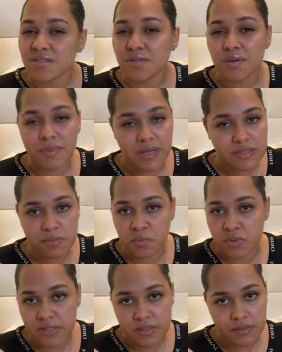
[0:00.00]
Don't come and ask me
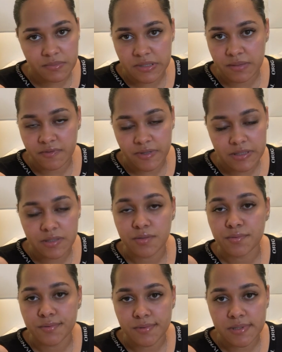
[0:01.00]
what's intermittent fasting.
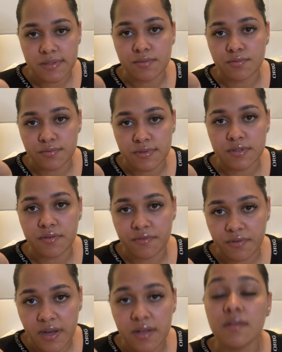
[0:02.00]
Google it. Google is your
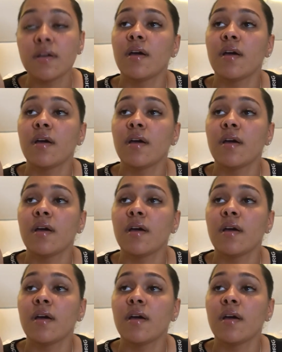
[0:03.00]
friend.